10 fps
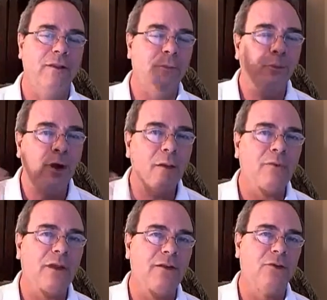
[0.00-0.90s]
and the
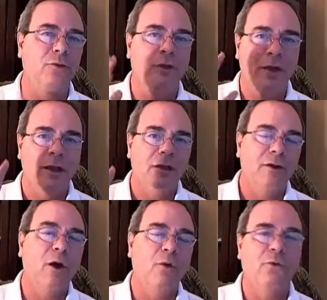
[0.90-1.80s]
prompting to
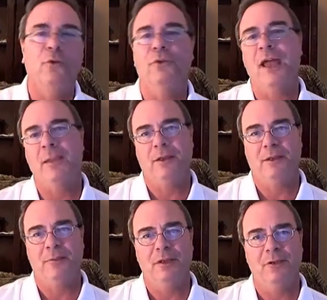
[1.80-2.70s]
go full time
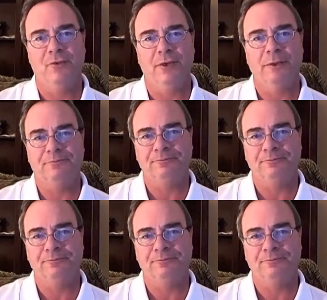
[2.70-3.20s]
into ministry